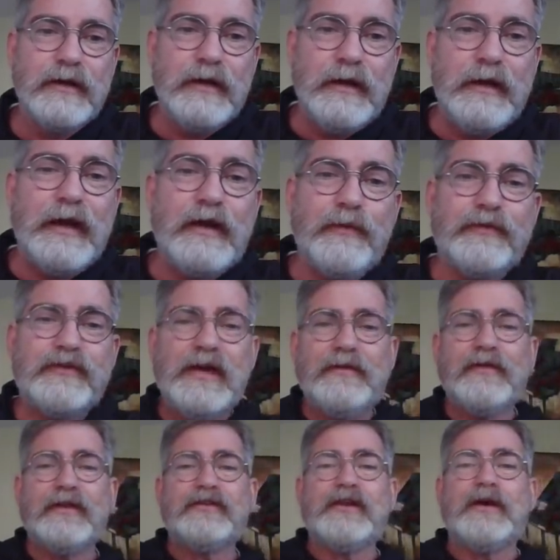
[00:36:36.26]
And it was
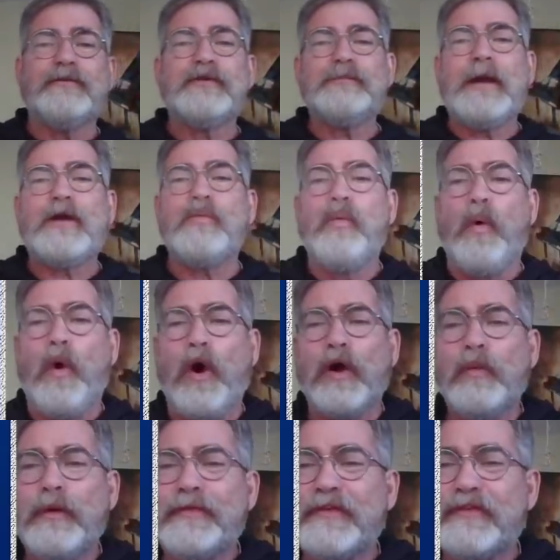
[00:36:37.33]
given unto him to make
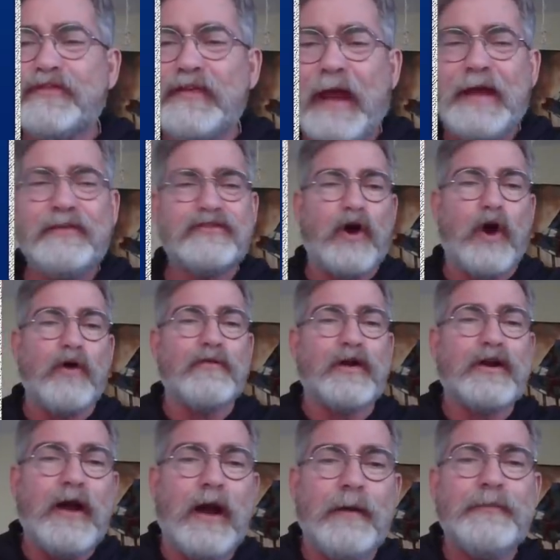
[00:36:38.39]
war with the saints, to
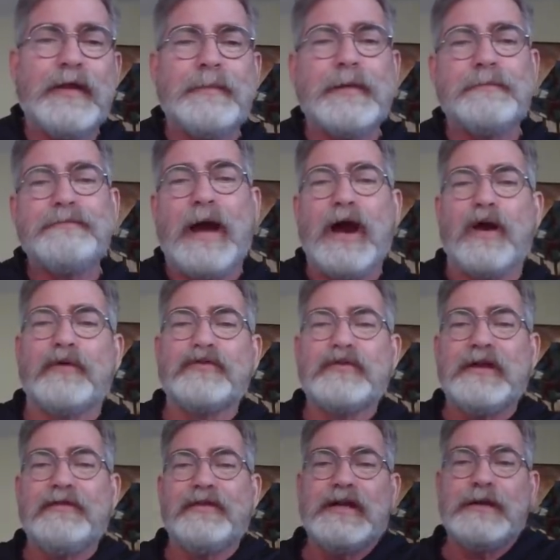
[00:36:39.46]
overcome them, and power was
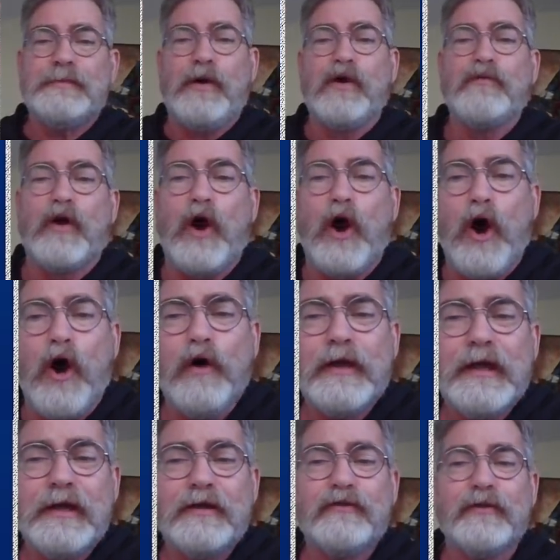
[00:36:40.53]
given him over all
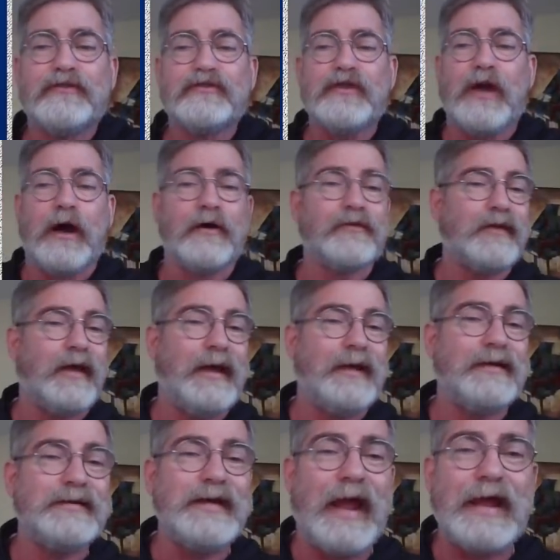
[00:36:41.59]
kindreds, tongues,
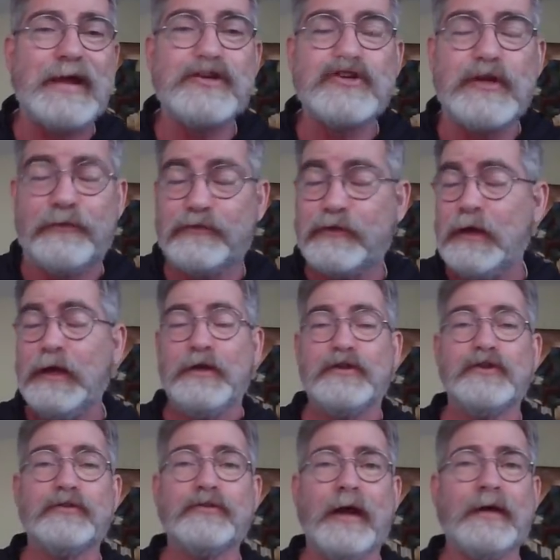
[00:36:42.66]
and nations.
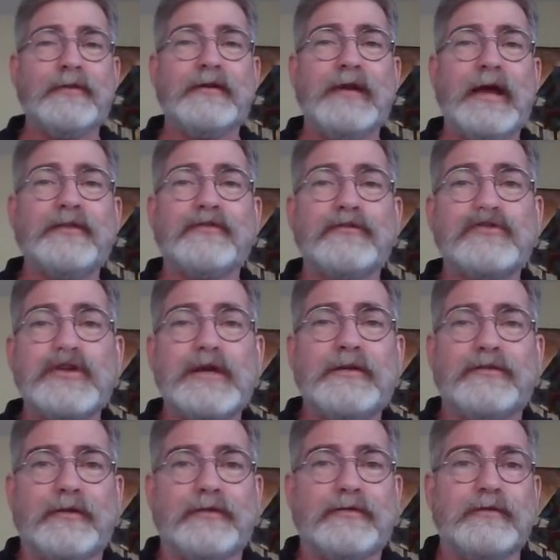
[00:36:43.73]
Just like in the days of
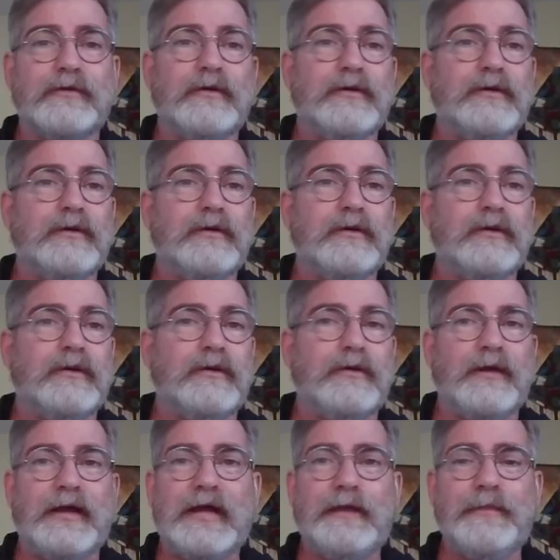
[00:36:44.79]
Jesus,
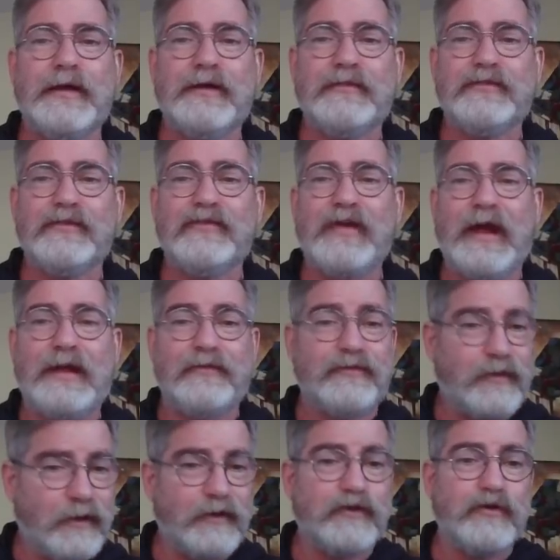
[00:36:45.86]
they came against the saints.
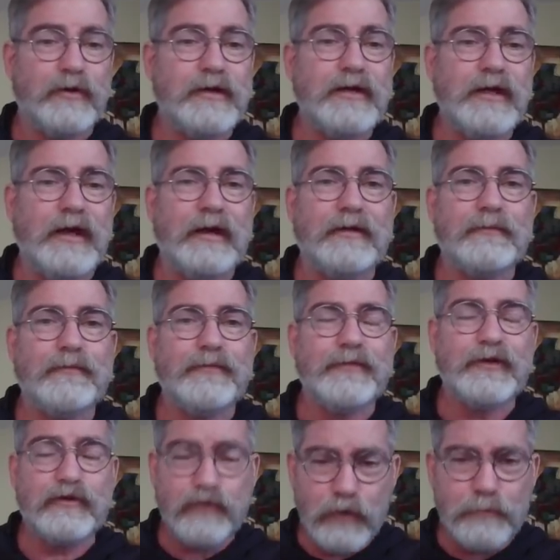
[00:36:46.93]
They're going to do it again.
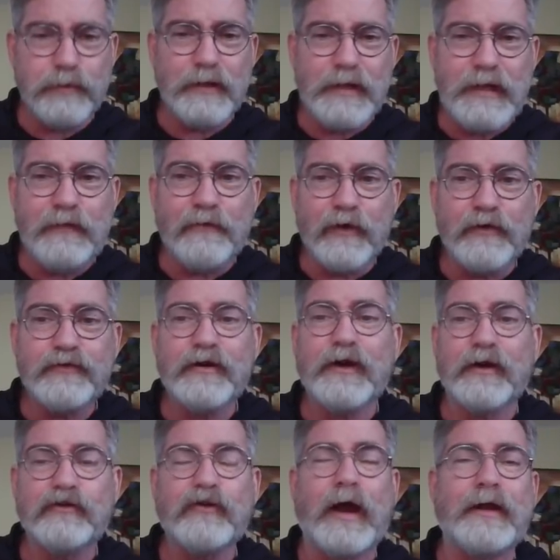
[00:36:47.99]
The true believers, they're
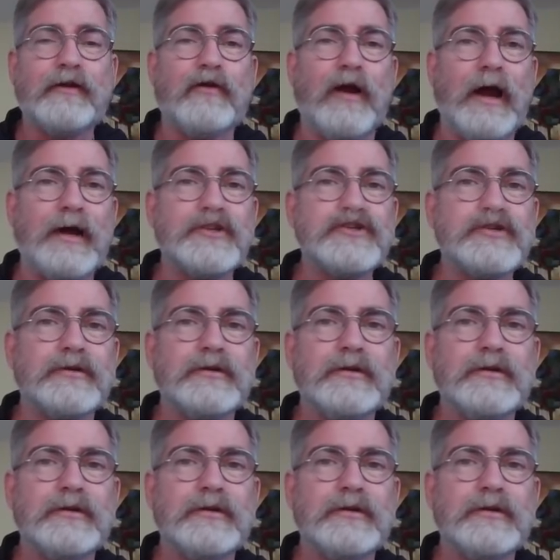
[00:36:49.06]
going to try to crush.